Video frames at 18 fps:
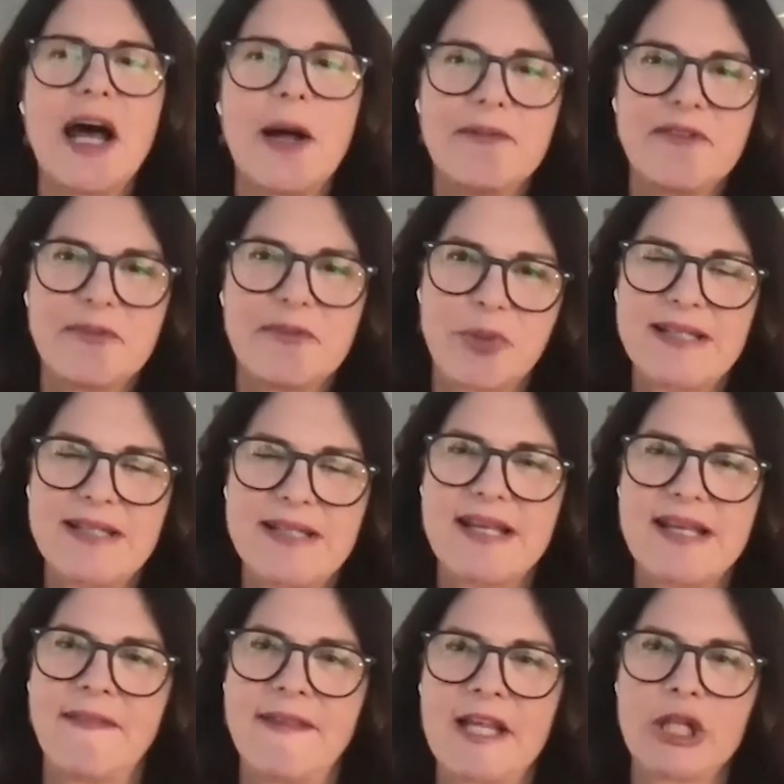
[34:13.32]
helps break
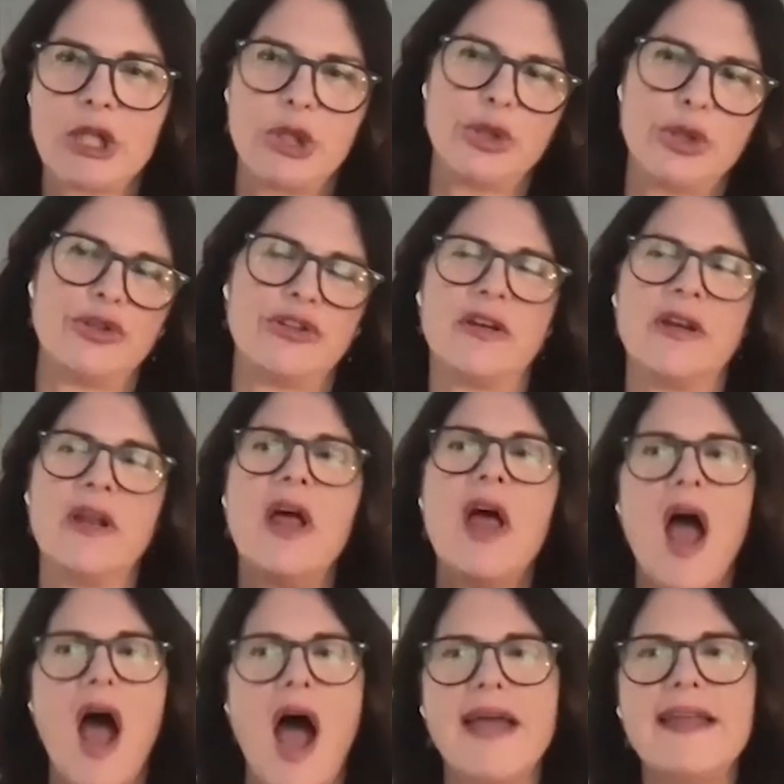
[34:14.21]
down the gluten.
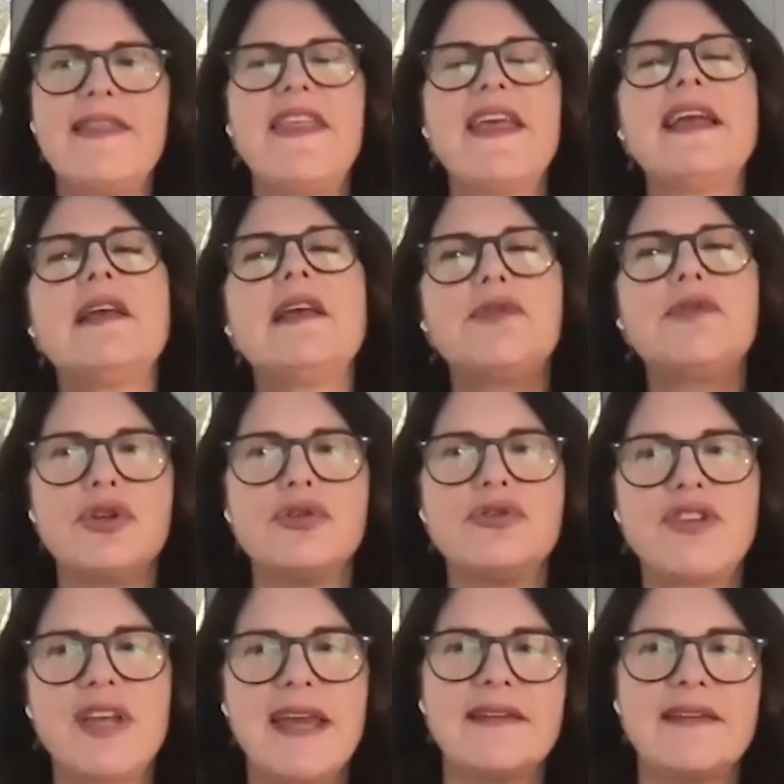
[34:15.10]
I think if
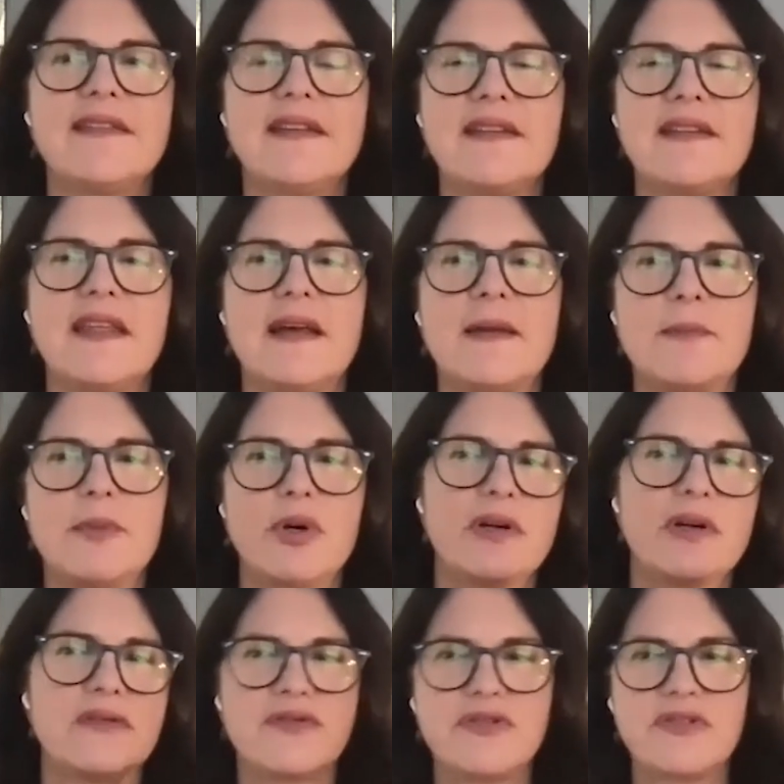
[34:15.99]
you tasted them
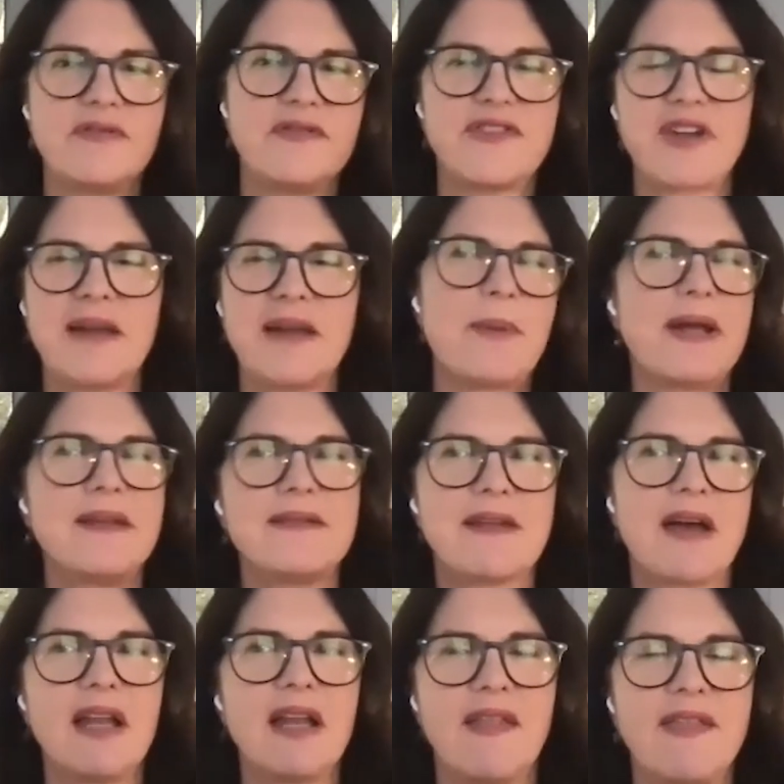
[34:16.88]
or side by side,